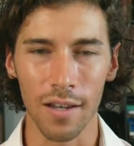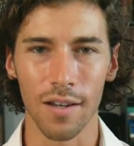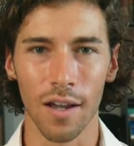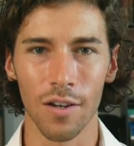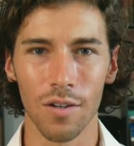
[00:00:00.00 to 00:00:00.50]

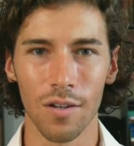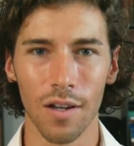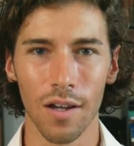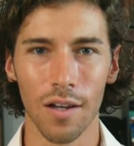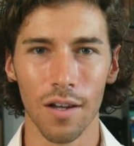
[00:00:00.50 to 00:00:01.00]
on,
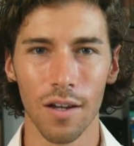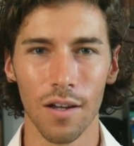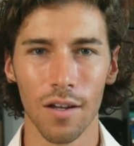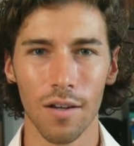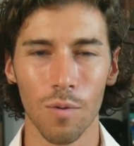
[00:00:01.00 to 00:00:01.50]

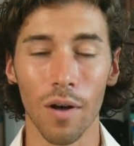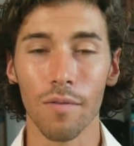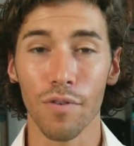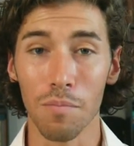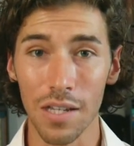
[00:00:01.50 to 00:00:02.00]
well,
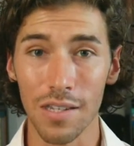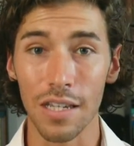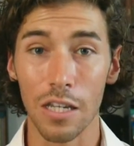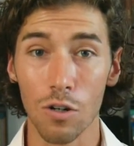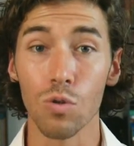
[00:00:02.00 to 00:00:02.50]
for me to
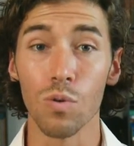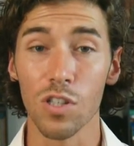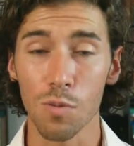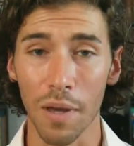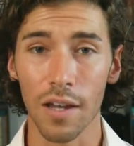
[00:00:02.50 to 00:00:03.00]
hear you
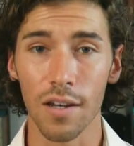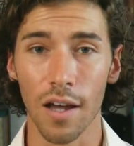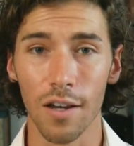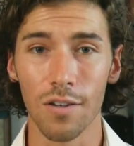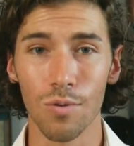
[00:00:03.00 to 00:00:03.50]
expand
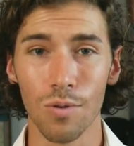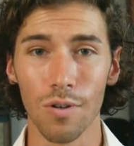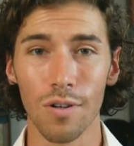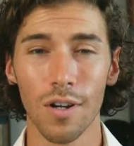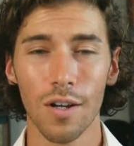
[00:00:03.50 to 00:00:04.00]
on
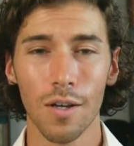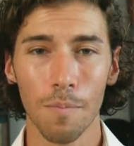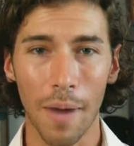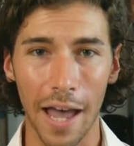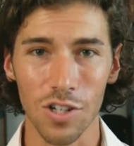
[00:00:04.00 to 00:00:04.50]
your
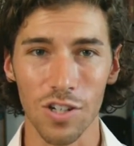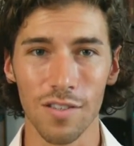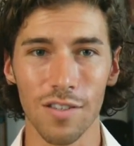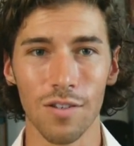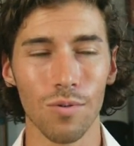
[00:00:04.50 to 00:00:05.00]

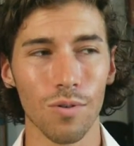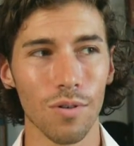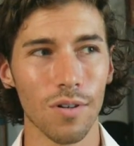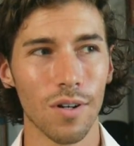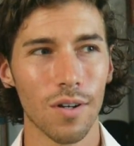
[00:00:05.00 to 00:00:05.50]
passions and
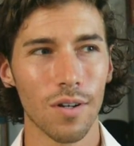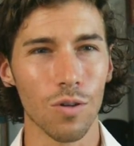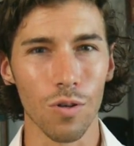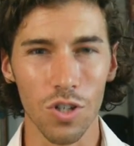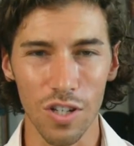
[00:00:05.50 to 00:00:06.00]
your
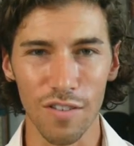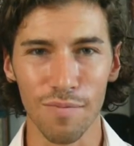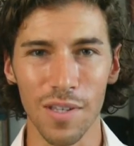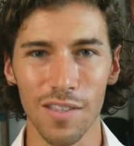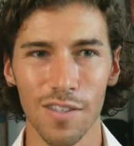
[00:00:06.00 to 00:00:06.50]

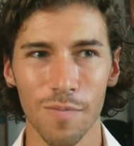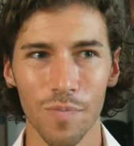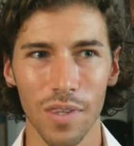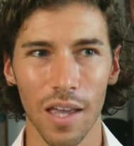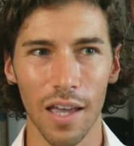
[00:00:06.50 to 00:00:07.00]
achievements,
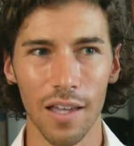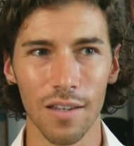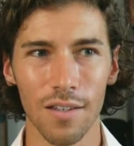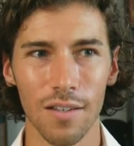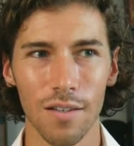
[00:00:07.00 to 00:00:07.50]

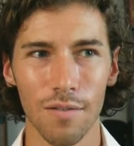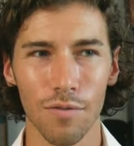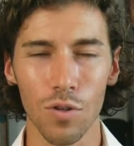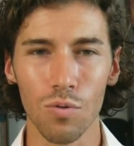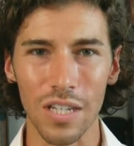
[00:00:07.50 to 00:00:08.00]
and
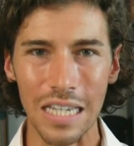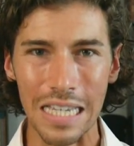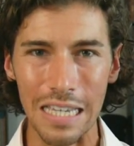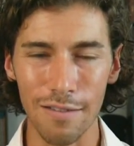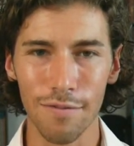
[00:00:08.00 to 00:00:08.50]
for you to
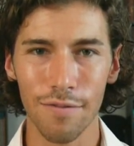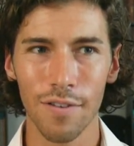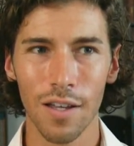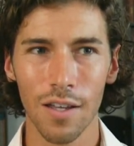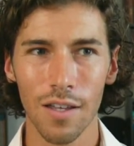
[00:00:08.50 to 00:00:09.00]
give
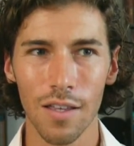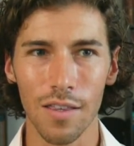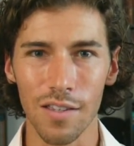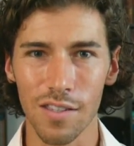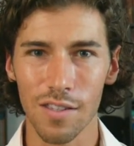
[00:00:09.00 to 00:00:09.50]

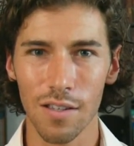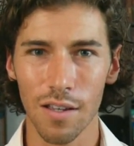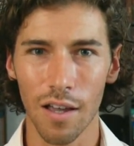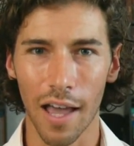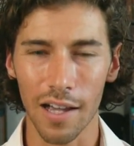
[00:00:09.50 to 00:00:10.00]
this
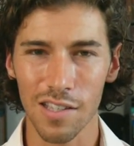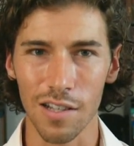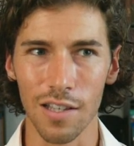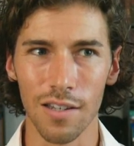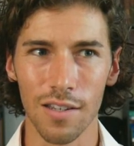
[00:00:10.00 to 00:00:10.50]

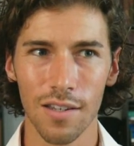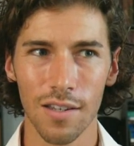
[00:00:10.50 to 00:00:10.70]
excellent